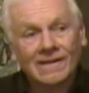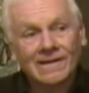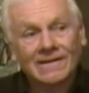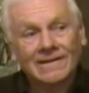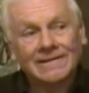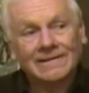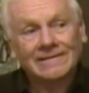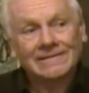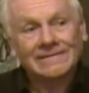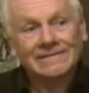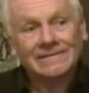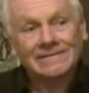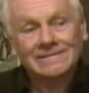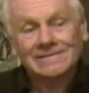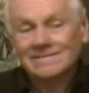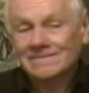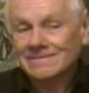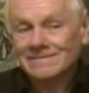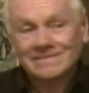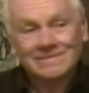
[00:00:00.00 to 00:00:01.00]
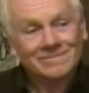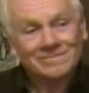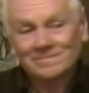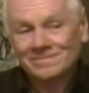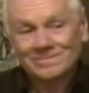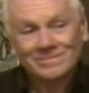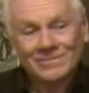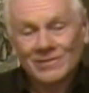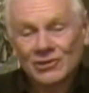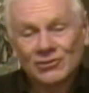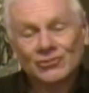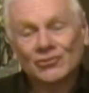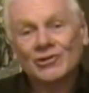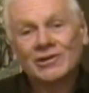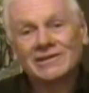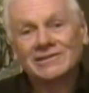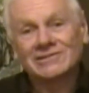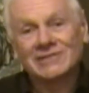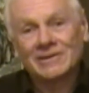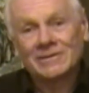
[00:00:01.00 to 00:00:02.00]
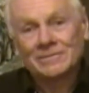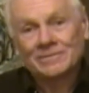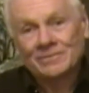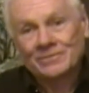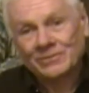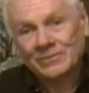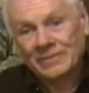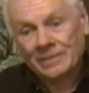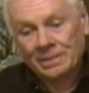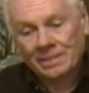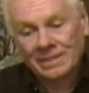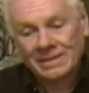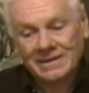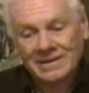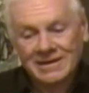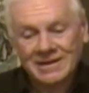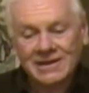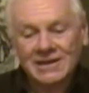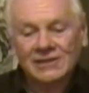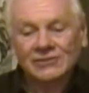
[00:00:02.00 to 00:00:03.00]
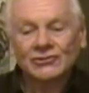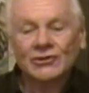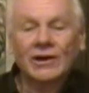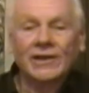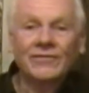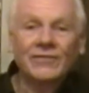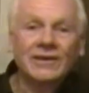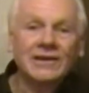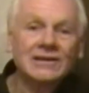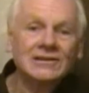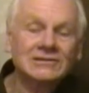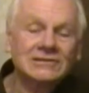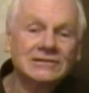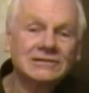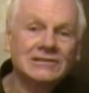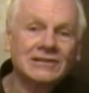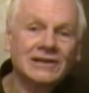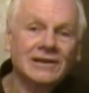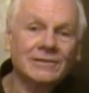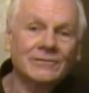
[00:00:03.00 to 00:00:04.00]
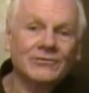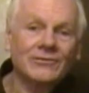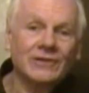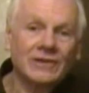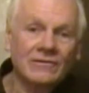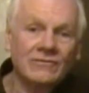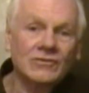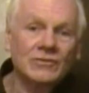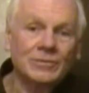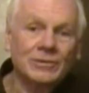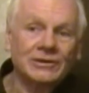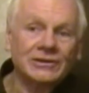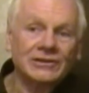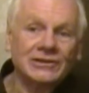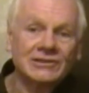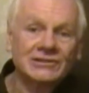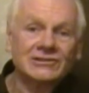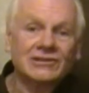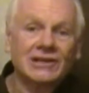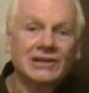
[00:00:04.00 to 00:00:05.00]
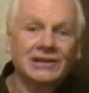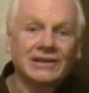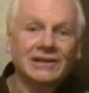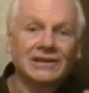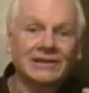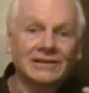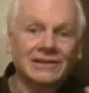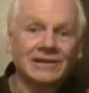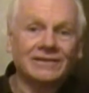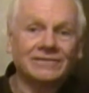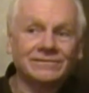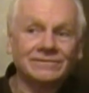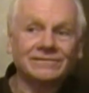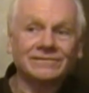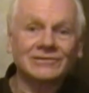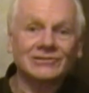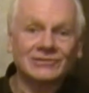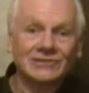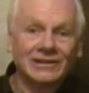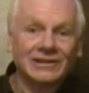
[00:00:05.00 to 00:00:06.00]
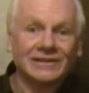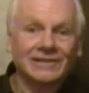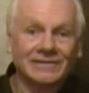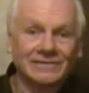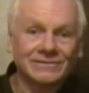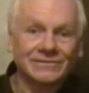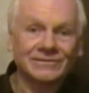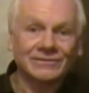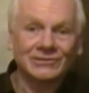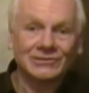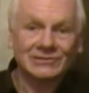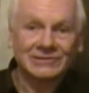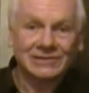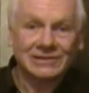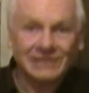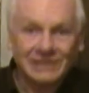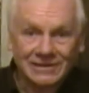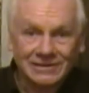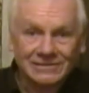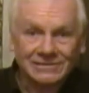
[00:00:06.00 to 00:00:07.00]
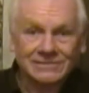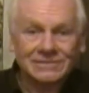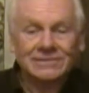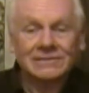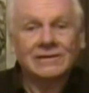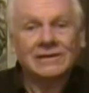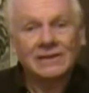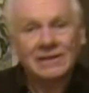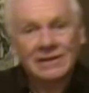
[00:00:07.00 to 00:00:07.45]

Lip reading: It's crazy. So I think it's a time for everybody to say enough is enough is enough.